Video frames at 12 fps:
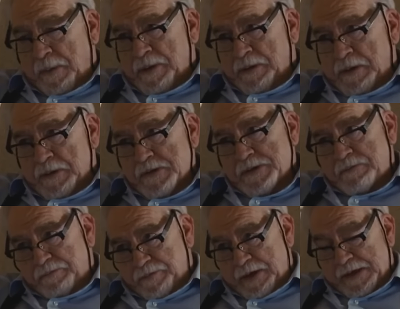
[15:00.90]
they
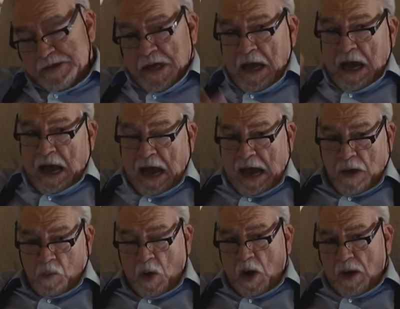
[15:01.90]
race to stop the deal.
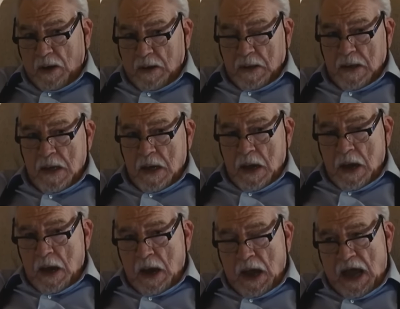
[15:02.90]
But they're
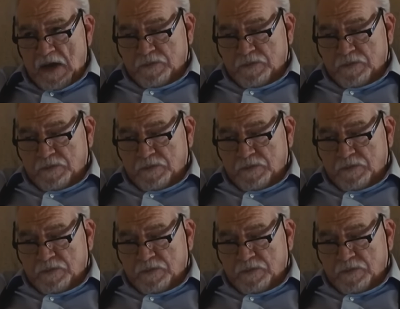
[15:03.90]
too late.